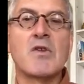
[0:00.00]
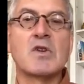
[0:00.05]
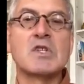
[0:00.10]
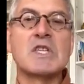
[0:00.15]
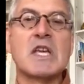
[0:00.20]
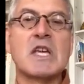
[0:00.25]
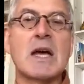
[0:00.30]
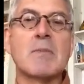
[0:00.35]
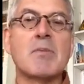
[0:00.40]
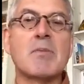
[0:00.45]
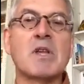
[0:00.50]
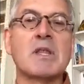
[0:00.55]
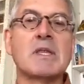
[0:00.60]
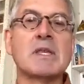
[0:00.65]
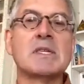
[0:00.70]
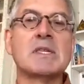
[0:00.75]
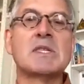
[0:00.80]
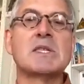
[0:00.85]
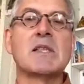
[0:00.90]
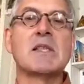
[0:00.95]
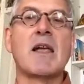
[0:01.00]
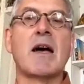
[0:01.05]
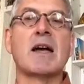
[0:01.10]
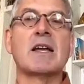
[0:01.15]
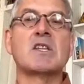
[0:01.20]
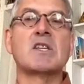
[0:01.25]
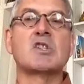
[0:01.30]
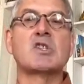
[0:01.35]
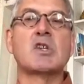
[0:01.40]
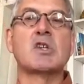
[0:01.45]
For example, this
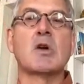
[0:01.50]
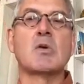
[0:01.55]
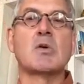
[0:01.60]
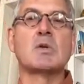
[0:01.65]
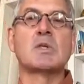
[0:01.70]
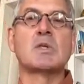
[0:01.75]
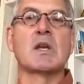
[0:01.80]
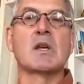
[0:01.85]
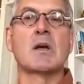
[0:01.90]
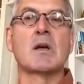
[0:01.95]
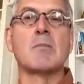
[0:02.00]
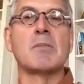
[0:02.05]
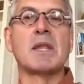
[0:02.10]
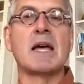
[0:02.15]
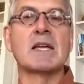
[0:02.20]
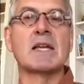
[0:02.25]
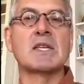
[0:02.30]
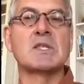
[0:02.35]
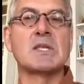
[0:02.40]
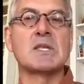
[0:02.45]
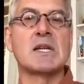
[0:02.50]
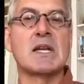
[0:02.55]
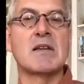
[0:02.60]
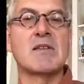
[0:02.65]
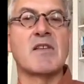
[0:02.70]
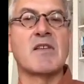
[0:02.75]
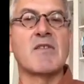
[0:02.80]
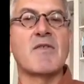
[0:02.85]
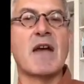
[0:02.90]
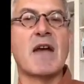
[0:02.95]
slide shows the complexity
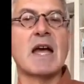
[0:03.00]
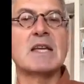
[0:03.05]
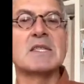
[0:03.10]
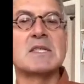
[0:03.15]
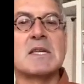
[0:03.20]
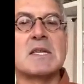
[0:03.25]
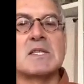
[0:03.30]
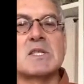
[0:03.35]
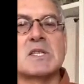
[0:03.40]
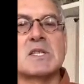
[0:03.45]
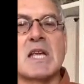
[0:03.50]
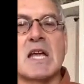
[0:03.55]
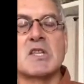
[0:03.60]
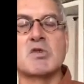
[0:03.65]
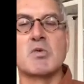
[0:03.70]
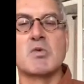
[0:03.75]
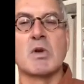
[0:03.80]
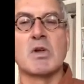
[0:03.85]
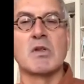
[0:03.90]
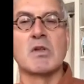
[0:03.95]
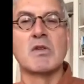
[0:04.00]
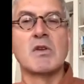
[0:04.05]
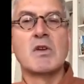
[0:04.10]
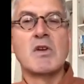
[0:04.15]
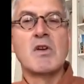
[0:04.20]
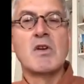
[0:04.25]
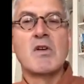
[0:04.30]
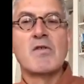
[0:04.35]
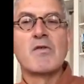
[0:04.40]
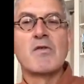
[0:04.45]
of the vaccine schedule
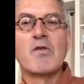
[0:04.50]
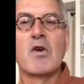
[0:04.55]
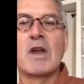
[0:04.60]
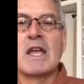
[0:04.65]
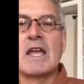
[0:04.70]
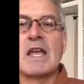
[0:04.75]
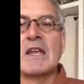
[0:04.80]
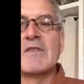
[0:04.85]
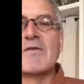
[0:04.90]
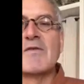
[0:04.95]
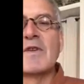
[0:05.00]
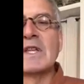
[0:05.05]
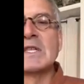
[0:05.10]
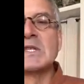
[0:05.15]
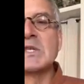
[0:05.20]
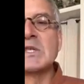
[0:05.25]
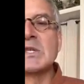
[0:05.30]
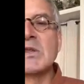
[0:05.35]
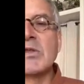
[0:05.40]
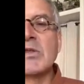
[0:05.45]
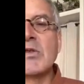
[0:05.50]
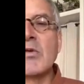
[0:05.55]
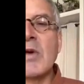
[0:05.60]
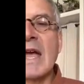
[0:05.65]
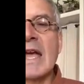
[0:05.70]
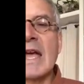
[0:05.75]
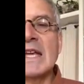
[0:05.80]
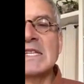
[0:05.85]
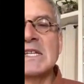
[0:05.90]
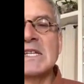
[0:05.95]
for infants
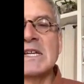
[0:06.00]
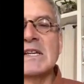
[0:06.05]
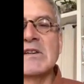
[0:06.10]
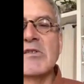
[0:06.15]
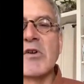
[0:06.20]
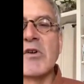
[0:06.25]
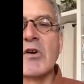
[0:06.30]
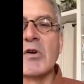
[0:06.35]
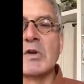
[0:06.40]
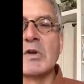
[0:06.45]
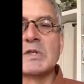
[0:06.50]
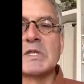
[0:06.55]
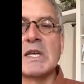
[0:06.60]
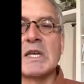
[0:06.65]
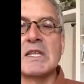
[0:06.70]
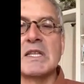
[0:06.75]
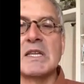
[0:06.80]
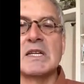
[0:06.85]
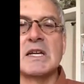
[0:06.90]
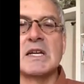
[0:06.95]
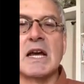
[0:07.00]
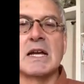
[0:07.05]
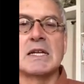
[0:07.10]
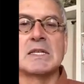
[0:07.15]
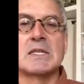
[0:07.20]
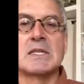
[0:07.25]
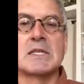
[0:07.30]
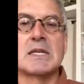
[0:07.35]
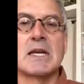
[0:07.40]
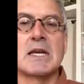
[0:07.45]
through 18-year-olds in the
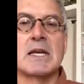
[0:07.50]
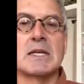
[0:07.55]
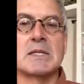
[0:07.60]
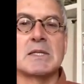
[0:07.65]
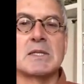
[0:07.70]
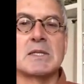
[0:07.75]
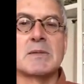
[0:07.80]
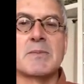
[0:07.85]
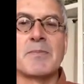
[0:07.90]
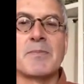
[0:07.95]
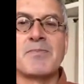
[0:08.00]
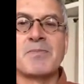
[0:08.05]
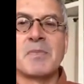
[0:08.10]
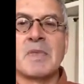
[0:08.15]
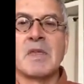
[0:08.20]
United States.